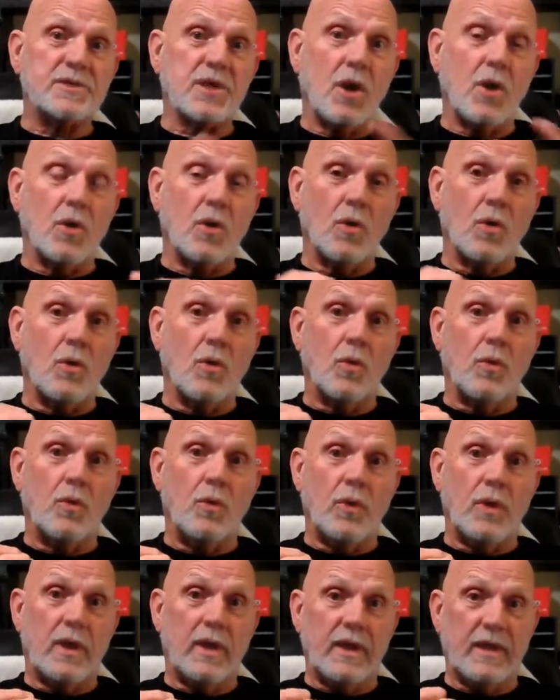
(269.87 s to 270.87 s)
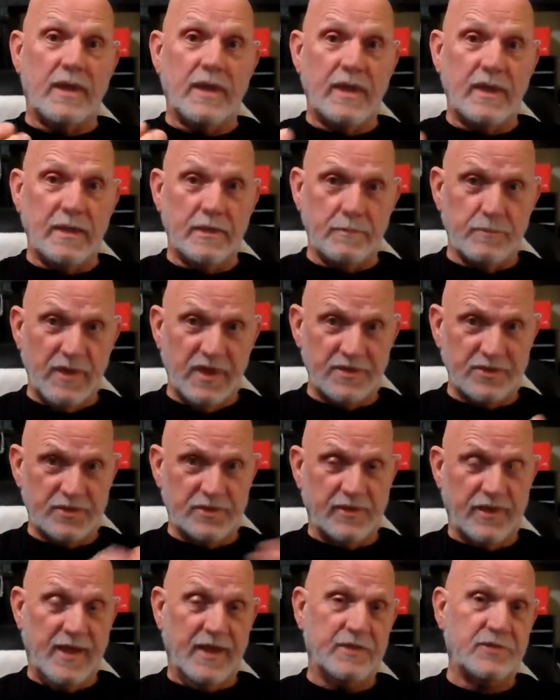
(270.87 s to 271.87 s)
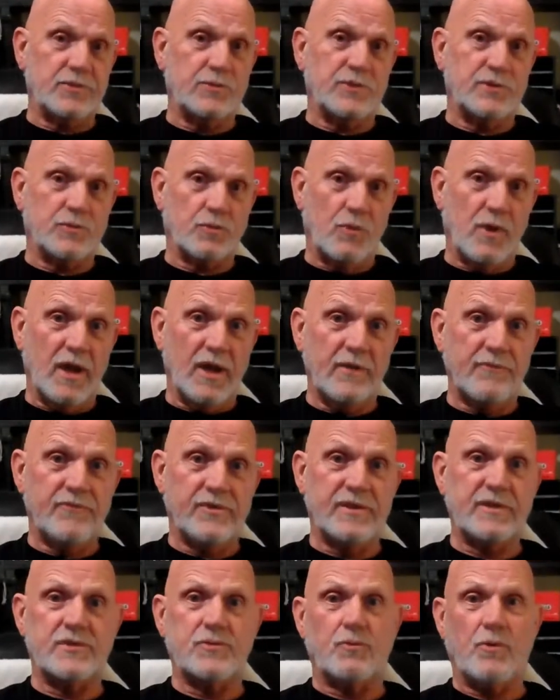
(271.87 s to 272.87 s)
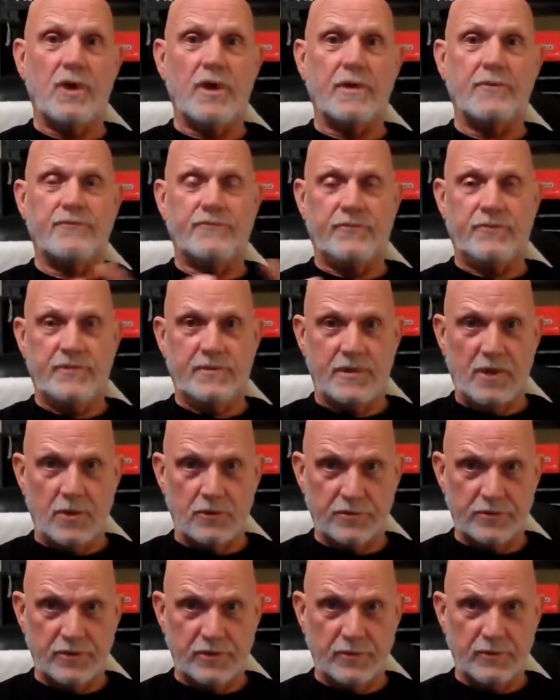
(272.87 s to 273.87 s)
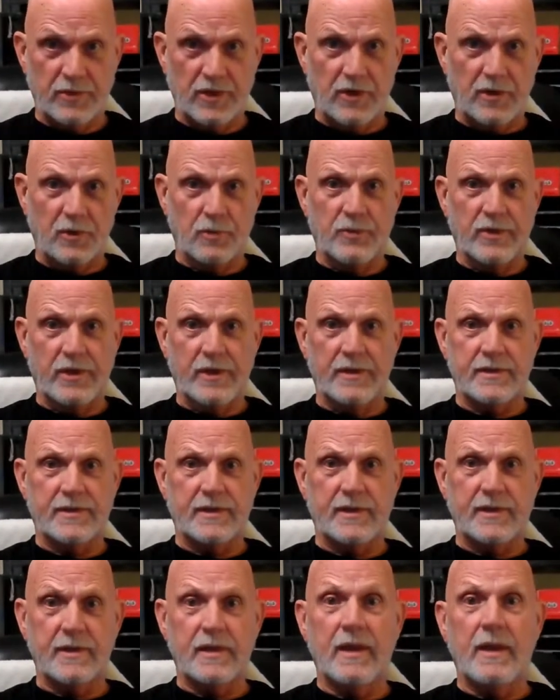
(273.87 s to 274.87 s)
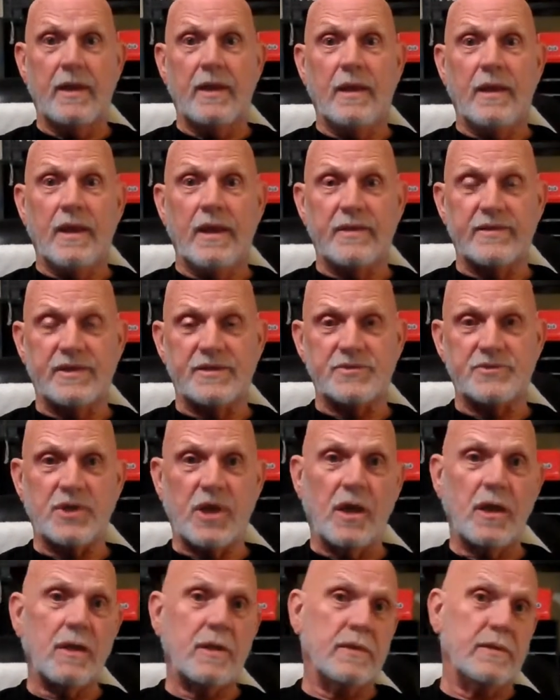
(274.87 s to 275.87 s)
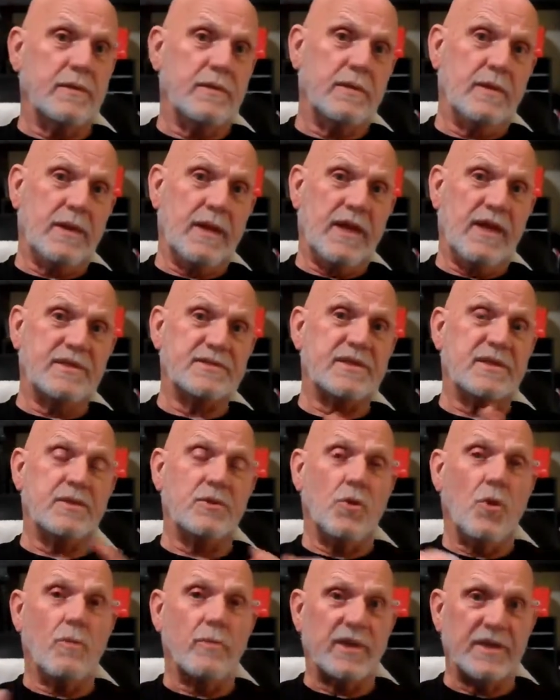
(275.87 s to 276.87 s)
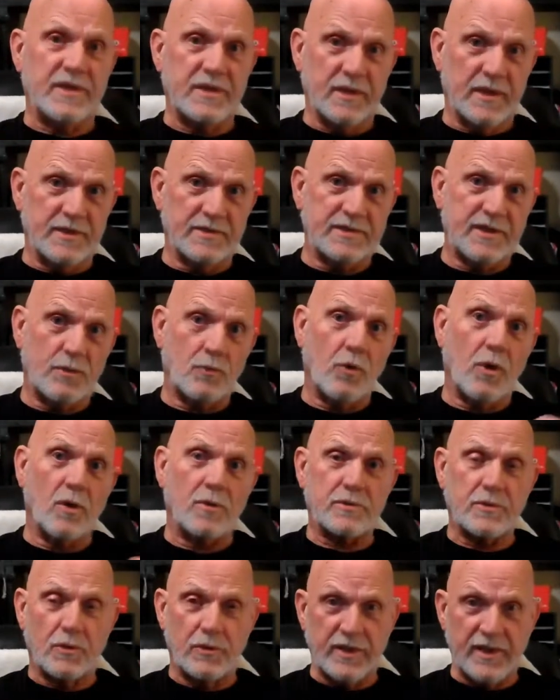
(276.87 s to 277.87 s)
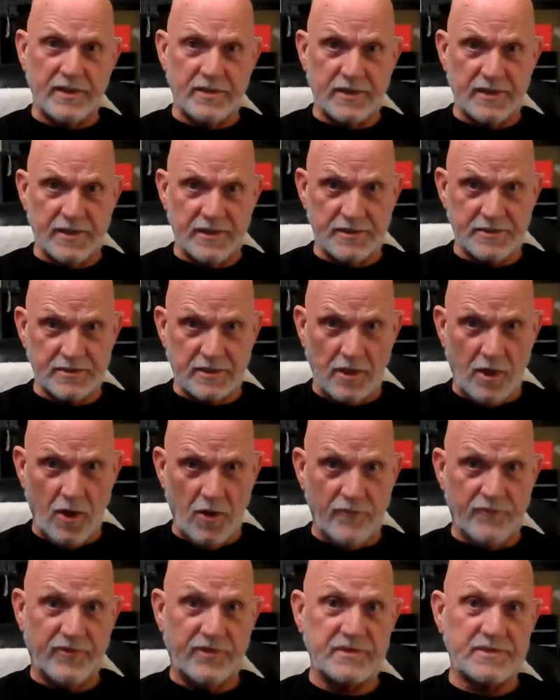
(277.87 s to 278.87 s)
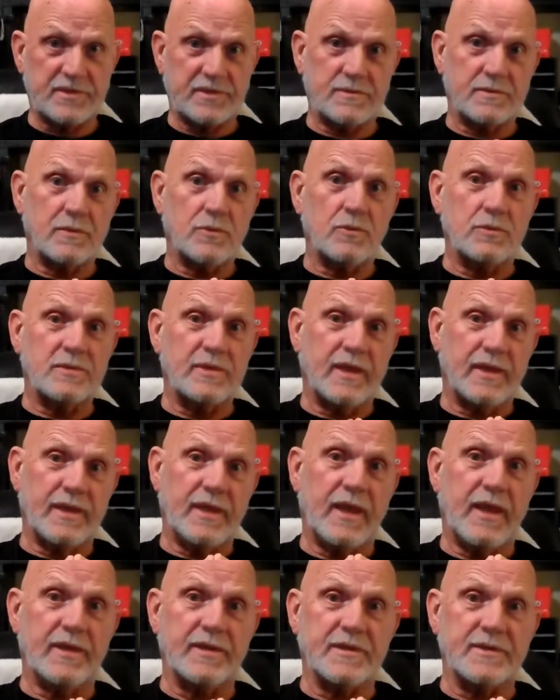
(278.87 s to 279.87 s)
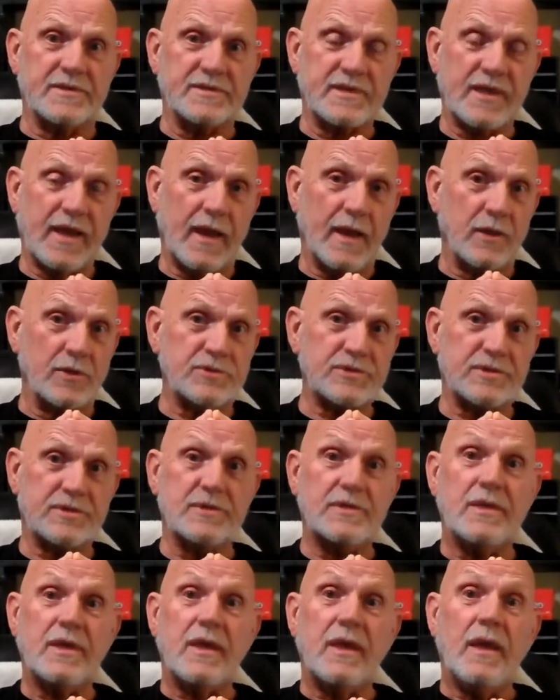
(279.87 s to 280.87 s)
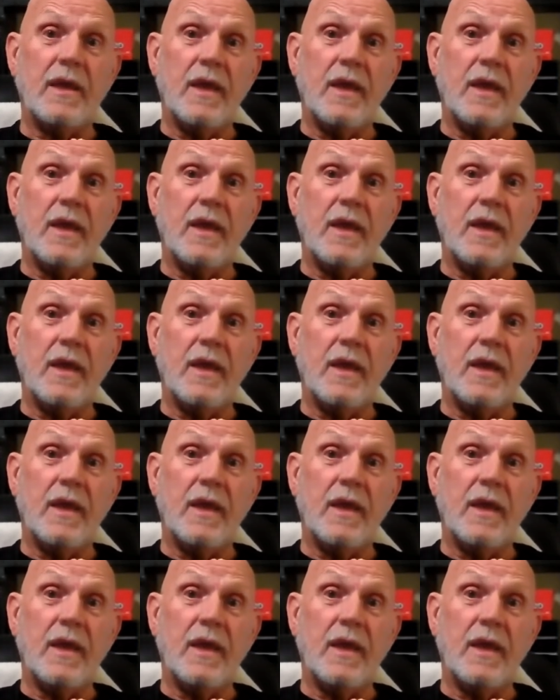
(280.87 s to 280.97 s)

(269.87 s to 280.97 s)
So he mentioned that to his wife, and his wife talked to him a little bit, and then John, as he normally does, he walked on into his office that he had in his house,